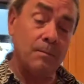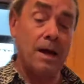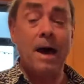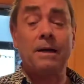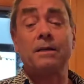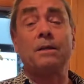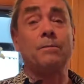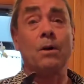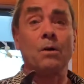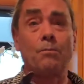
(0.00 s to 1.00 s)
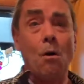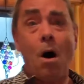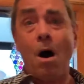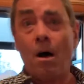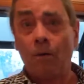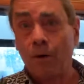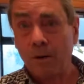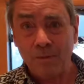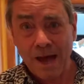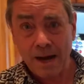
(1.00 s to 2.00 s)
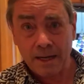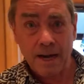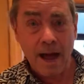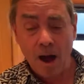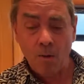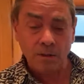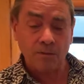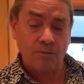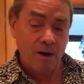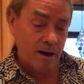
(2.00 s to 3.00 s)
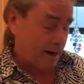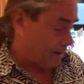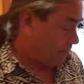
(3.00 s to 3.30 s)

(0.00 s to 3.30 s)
be added to the Mirepoix, or it can be added now, it's fine.